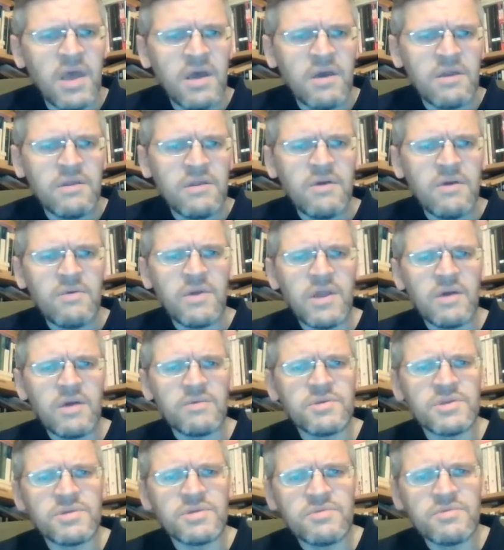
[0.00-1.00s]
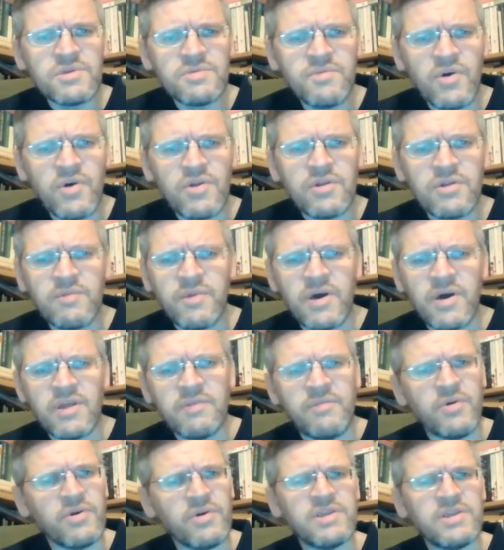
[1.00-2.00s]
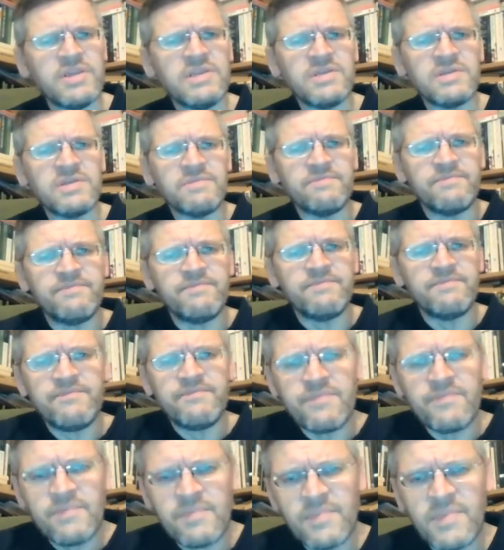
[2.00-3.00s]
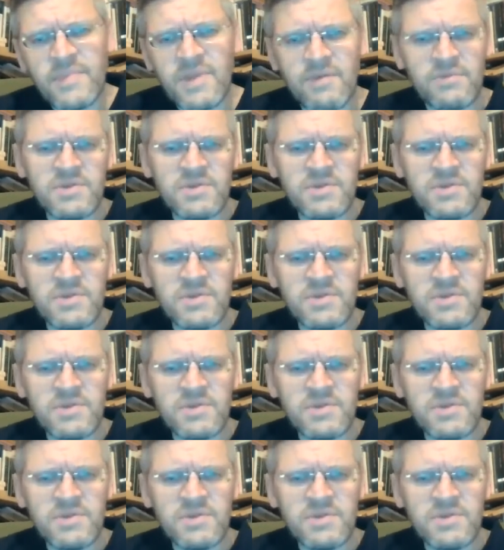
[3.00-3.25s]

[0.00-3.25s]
No one else was bothered by the bodies. It was